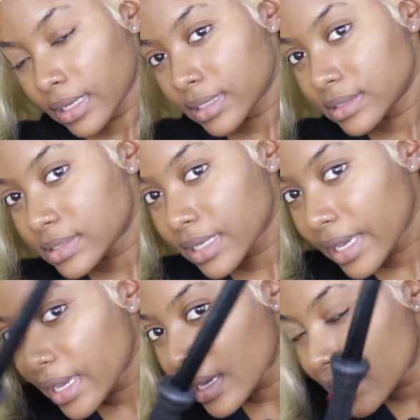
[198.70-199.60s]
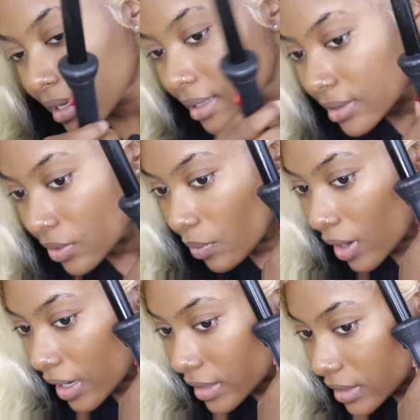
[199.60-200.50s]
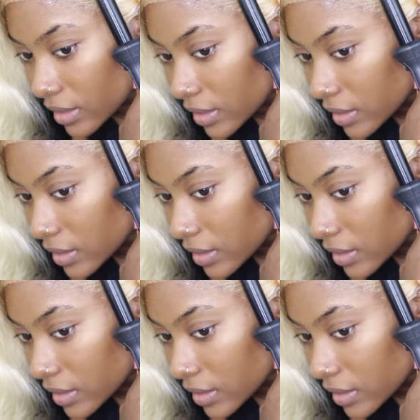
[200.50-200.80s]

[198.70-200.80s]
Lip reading: then take the wand